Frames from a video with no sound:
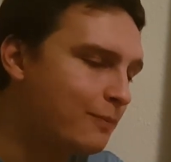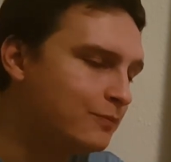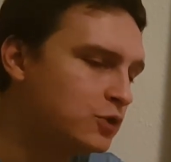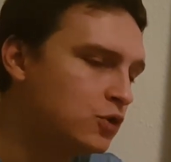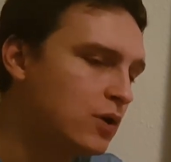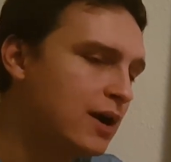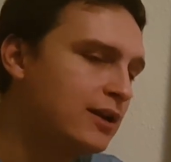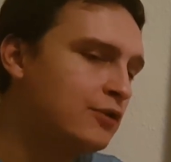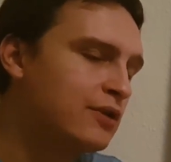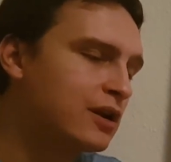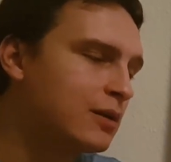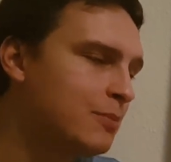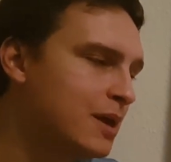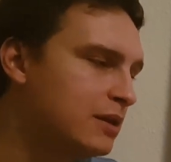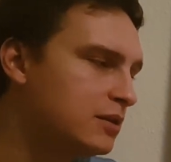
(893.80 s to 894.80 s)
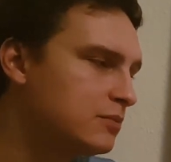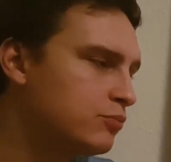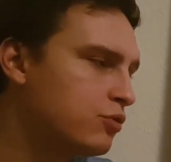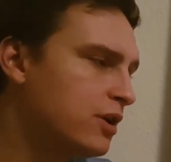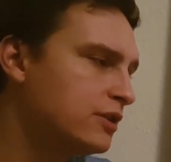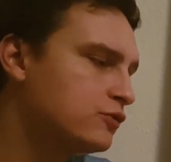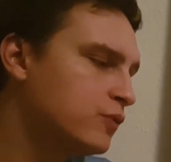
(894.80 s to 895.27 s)
So highly recommended,
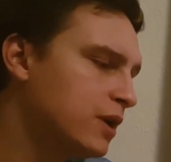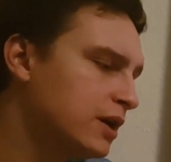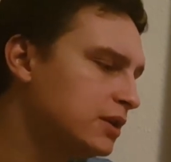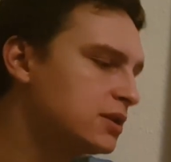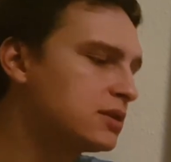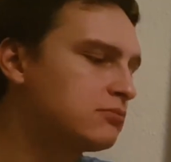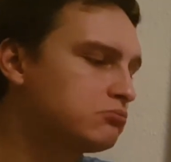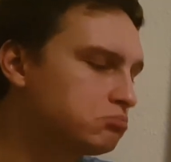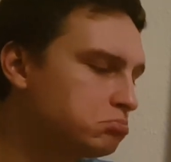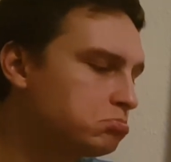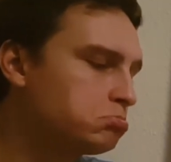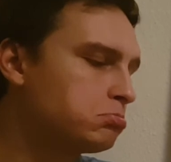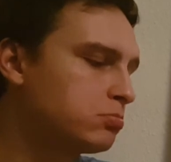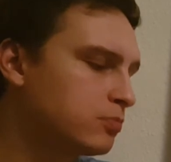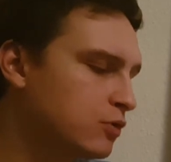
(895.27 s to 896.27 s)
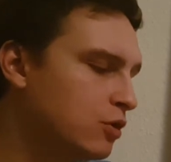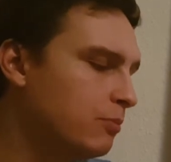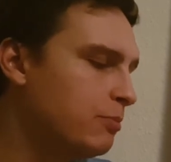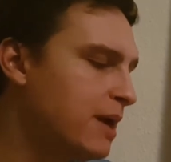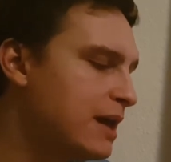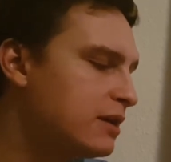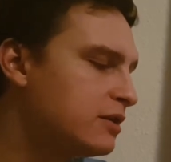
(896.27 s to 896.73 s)
price-wise
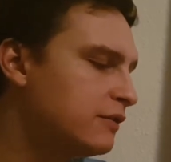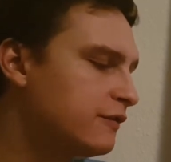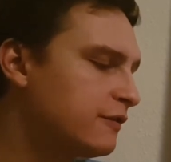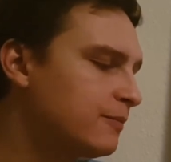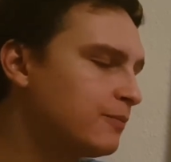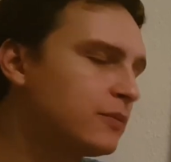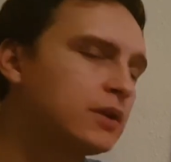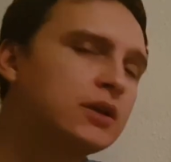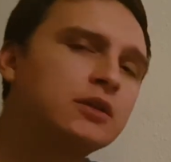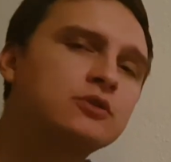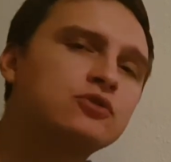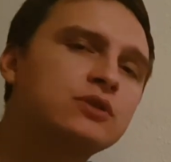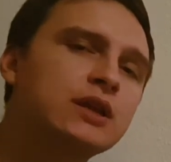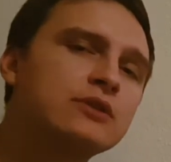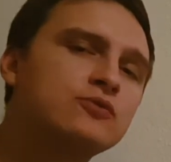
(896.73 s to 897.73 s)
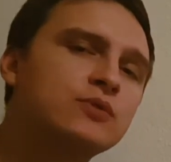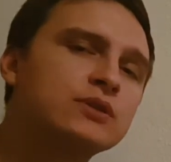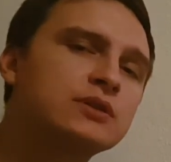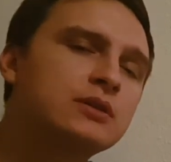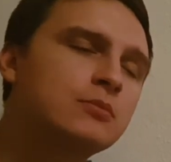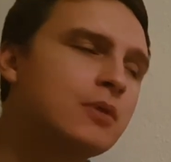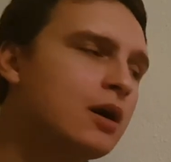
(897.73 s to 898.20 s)
competitive in today's
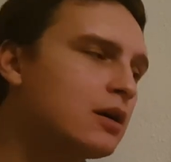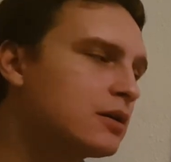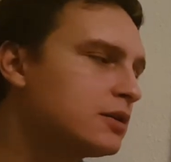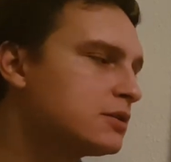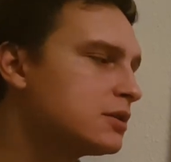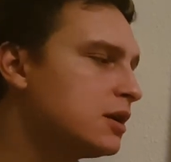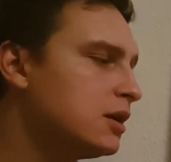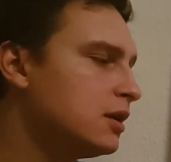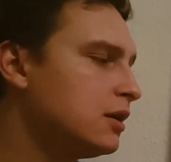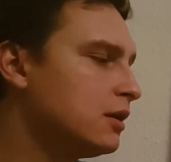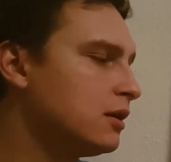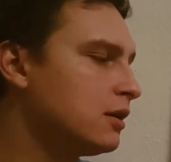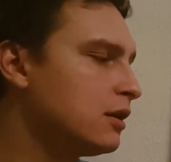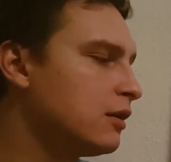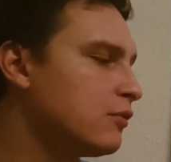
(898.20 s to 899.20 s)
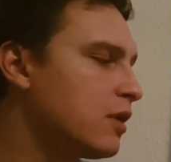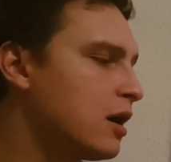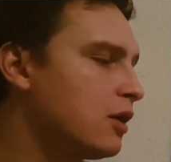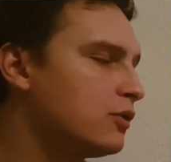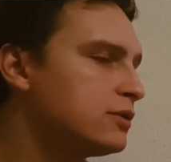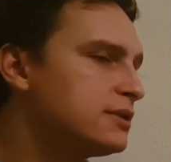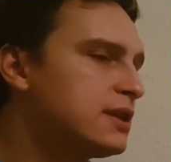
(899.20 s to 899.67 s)
whiskey market,
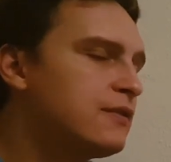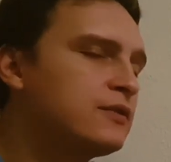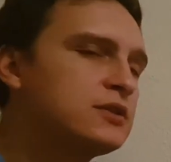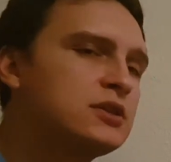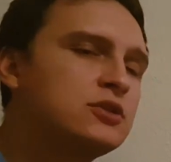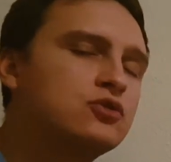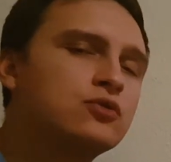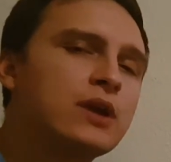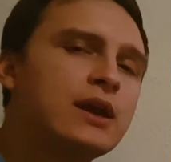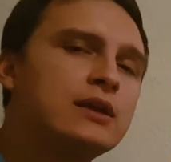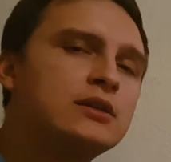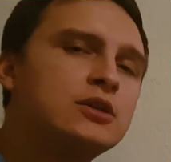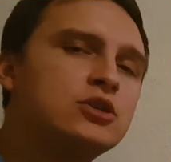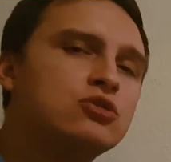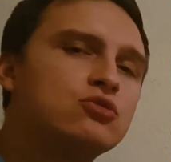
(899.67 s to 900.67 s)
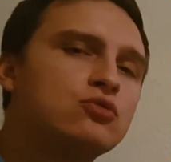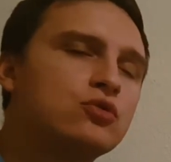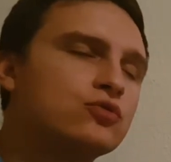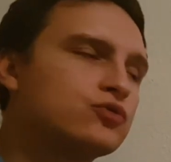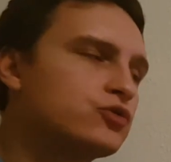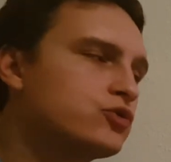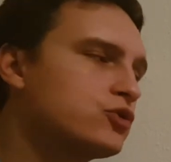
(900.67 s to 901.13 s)
around 70 to 80
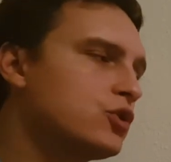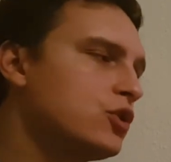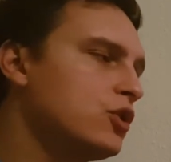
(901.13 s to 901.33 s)
euros